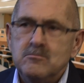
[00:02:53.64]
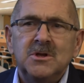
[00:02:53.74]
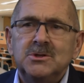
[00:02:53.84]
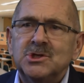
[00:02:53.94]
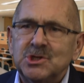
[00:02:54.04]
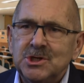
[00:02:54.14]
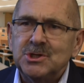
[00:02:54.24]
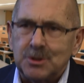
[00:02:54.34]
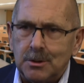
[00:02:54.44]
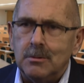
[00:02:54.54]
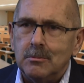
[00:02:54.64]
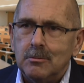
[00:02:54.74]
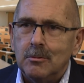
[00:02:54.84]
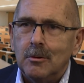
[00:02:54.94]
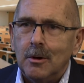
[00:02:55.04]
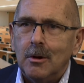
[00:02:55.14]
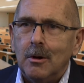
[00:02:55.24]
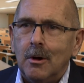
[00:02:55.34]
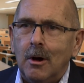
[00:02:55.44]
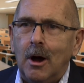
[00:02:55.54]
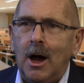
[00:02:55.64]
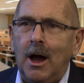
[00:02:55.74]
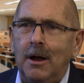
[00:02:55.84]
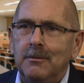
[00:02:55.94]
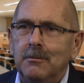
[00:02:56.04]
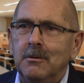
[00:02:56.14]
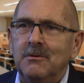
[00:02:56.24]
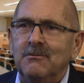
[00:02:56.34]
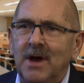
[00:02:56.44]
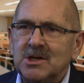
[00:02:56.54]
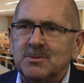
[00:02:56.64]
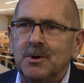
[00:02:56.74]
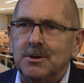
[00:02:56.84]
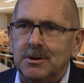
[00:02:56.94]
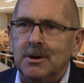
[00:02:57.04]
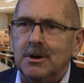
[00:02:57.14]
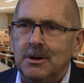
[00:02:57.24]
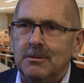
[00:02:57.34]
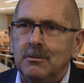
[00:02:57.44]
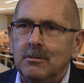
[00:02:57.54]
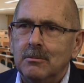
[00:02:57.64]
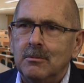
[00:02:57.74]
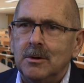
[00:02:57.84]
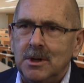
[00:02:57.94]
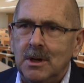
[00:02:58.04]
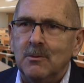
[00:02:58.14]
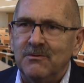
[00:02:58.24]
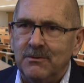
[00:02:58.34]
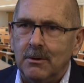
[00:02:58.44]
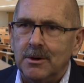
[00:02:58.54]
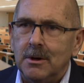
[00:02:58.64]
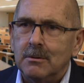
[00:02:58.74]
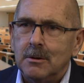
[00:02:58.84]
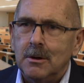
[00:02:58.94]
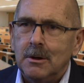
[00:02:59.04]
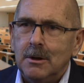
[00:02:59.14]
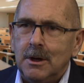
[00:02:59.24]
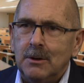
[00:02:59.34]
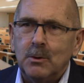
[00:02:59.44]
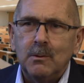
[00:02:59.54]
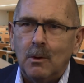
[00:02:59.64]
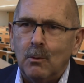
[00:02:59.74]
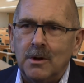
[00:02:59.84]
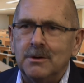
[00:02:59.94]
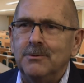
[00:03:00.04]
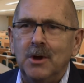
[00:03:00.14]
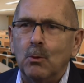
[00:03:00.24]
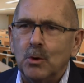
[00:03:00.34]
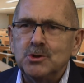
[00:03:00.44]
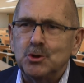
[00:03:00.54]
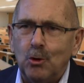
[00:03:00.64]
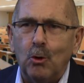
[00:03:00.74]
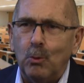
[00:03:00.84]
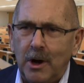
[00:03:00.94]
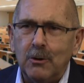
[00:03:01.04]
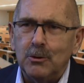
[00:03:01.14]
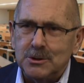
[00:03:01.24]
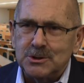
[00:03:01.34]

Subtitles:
insisted on investment in hemophilia. And we were one of the original rare